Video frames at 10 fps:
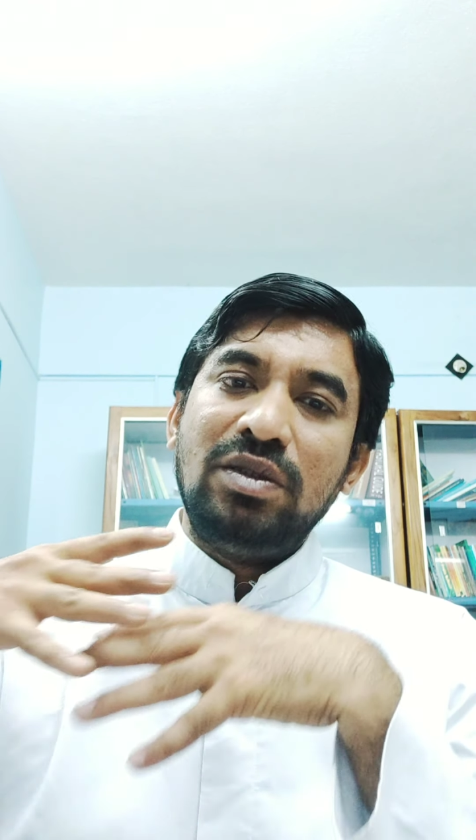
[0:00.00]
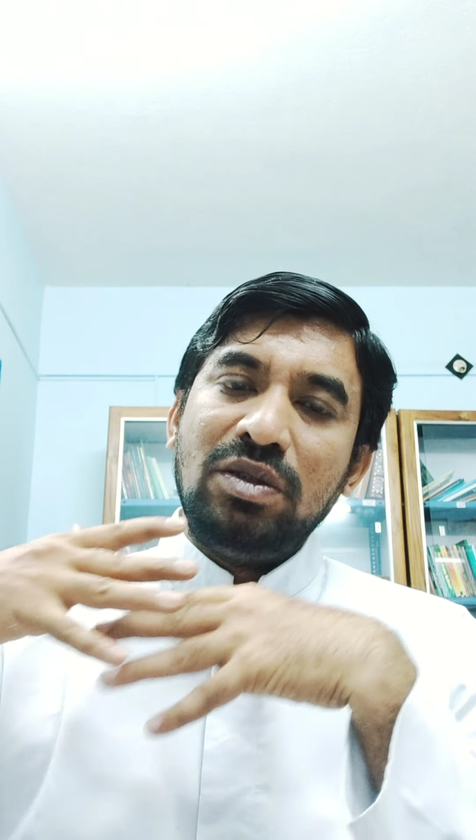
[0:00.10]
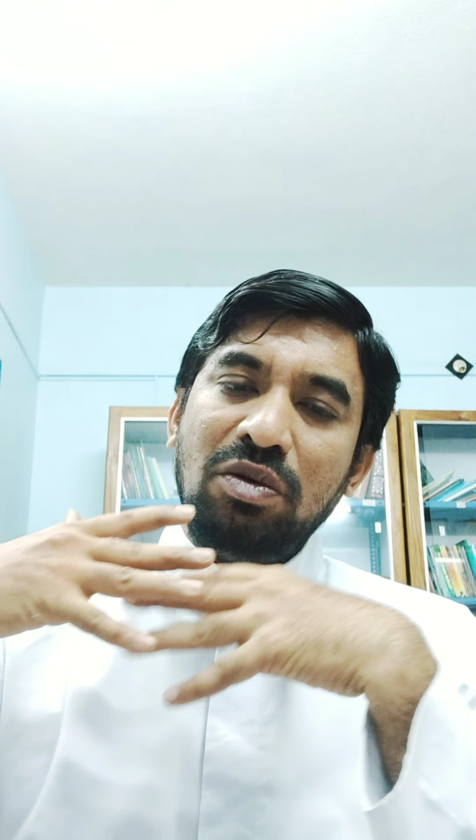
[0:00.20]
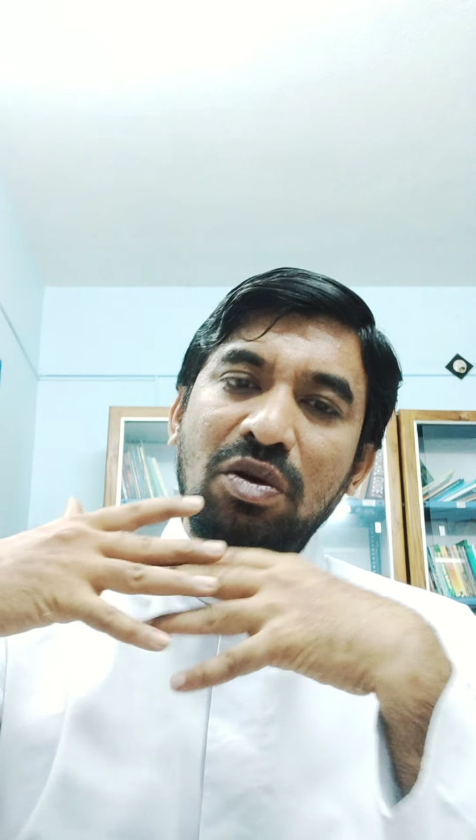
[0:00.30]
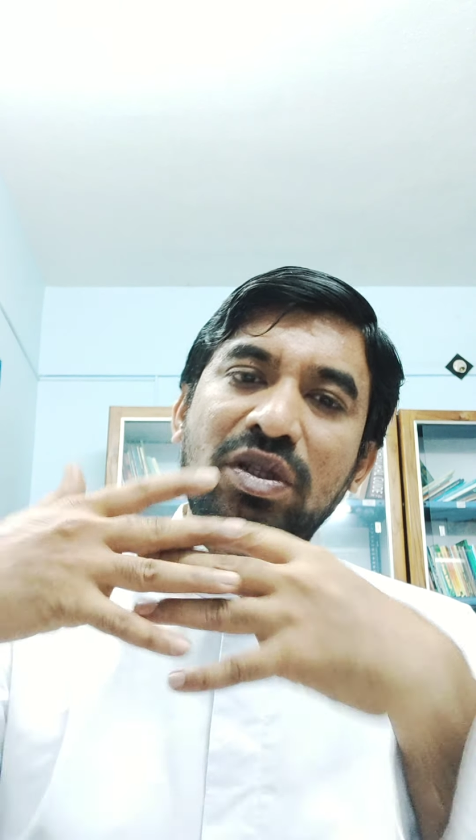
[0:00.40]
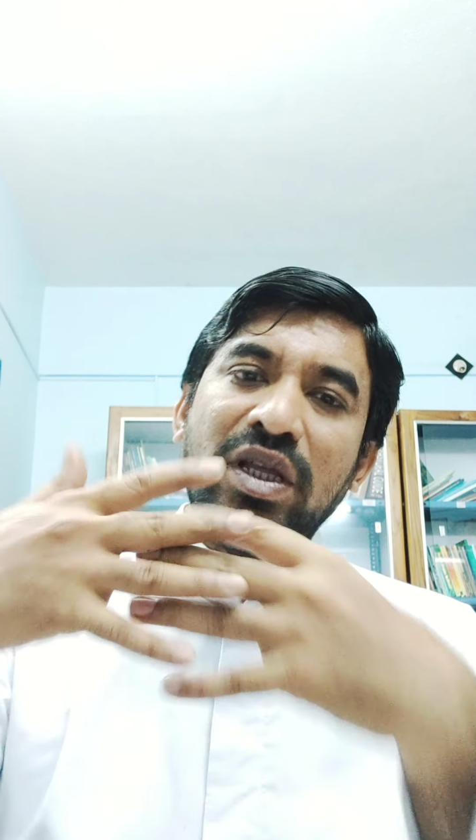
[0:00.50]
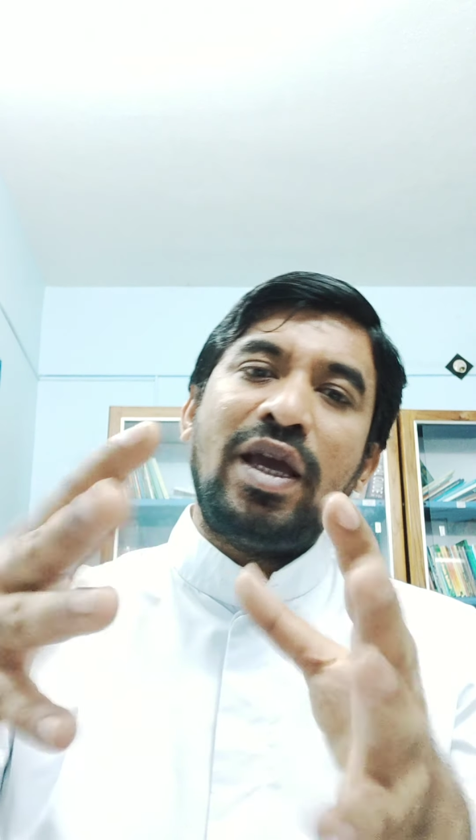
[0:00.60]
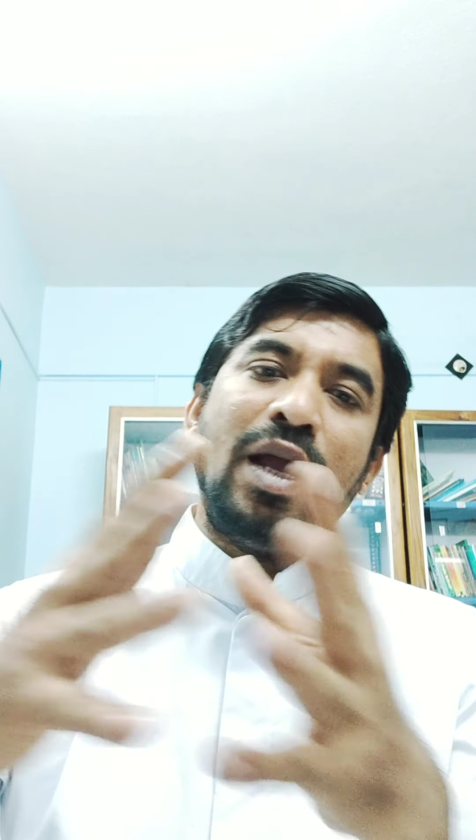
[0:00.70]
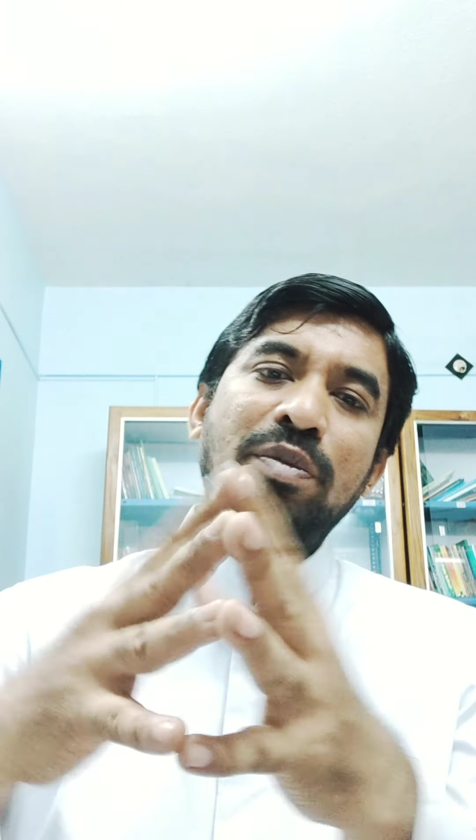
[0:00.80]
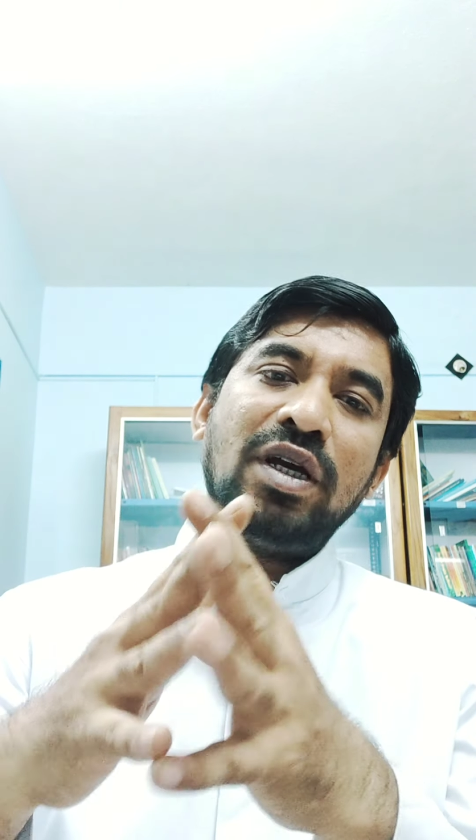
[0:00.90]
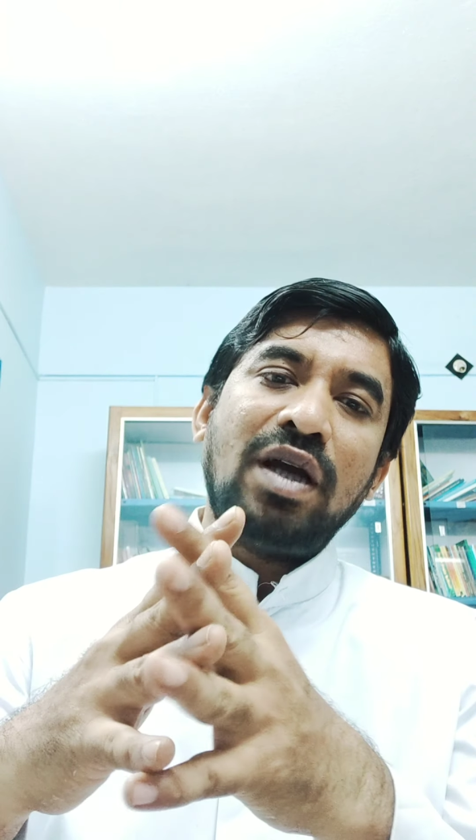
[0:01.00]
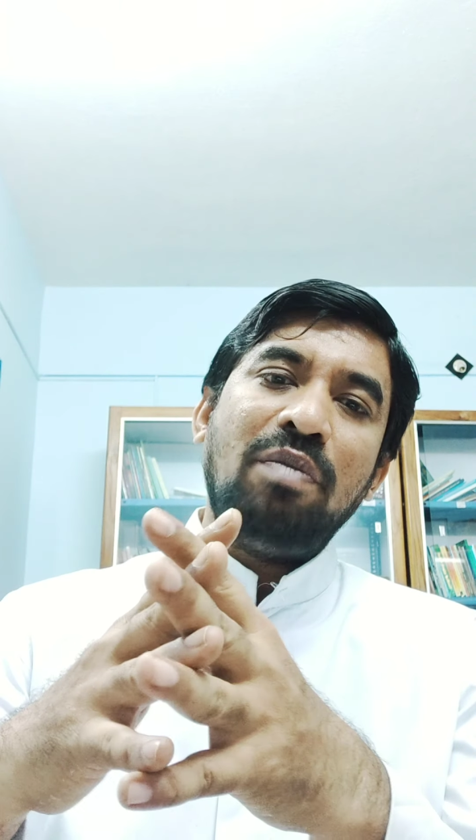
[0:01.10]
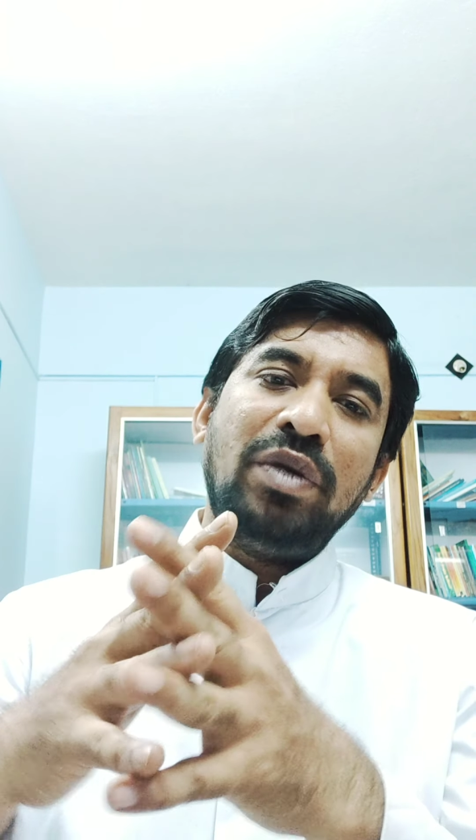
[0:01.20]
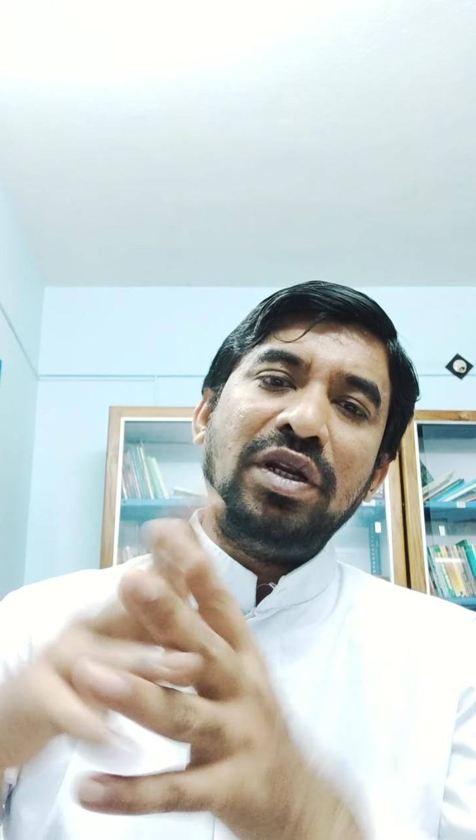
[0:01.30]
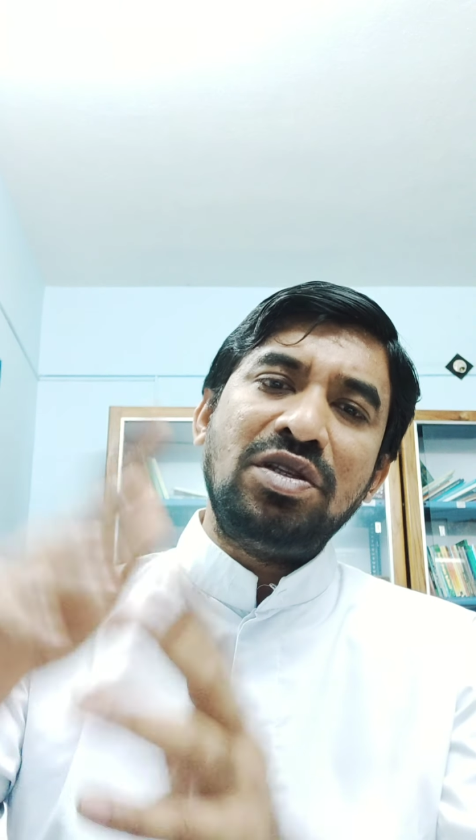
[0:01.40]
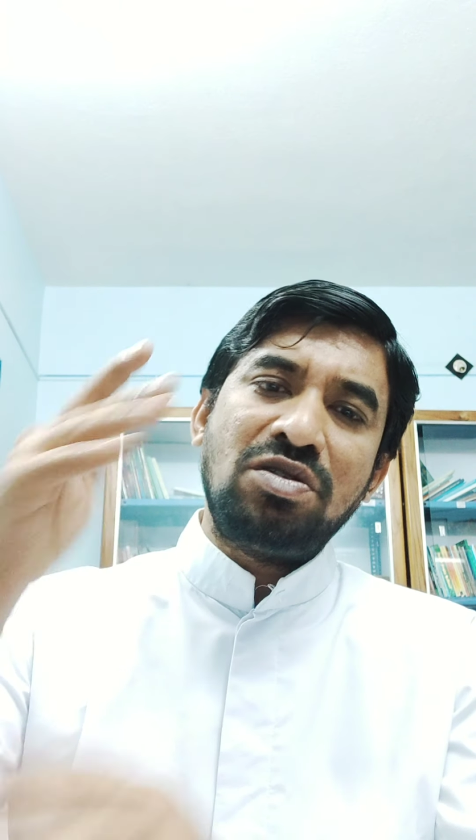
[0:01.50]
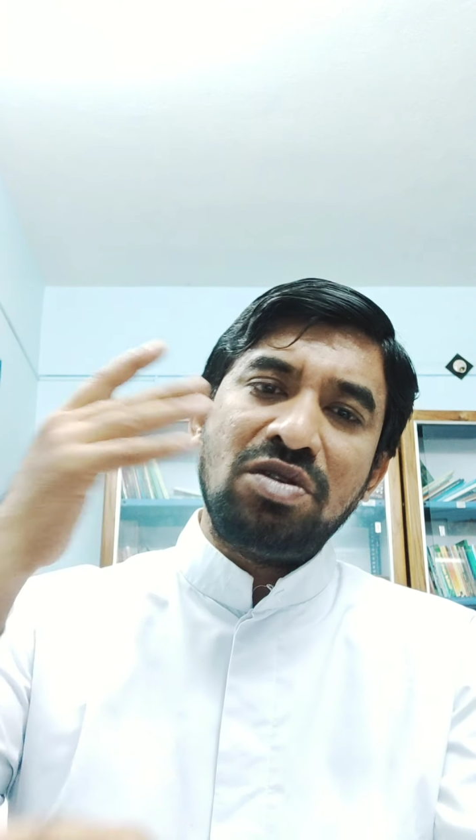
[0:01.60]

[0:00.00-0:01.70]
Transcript: they help the companies